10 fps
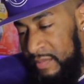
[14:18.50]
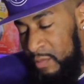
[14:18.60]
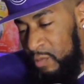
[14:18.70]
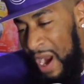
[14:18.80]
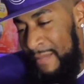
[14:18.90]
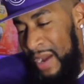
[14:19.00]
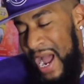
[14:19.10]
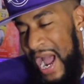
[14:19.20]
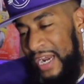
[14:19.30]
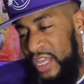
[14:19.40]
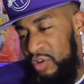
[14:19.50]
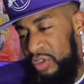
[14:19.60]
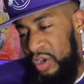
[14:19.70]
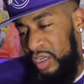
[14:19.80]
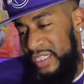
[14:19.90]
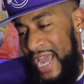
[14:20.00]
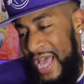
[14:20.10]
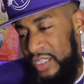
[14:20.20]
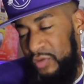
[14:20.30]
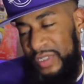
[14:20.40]
Right behind the Utah
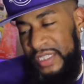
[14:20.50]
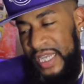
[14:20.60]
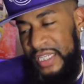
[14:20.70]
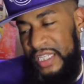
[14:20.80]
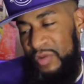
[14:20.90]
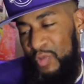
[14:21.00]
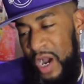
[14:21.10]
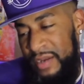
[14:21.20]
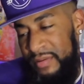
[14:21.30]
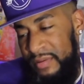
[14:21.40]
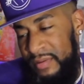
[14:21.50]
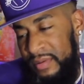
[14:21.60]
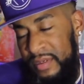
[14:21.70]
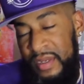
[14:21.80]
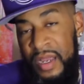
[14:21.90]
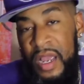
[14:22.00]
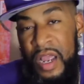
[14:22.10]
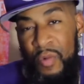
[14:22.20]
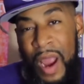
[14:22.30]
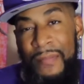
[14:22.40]
Jazz, who is 6-1.
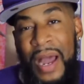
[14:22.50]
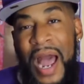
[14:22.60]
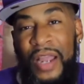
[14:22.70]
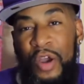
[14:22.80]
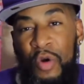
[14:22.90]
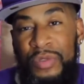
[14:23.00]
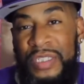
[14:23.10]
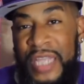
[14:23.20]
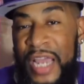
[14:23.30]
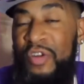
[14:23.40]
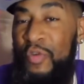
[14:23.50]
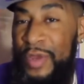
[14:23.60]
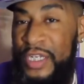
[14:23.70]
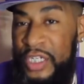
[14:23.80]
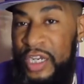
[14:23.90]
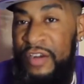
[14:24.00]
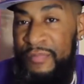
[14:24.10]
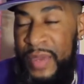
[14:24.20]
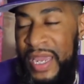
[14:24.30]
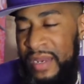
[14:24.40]
And right behind Golden State, who we should have
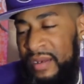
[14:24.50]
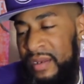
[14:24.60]
beat,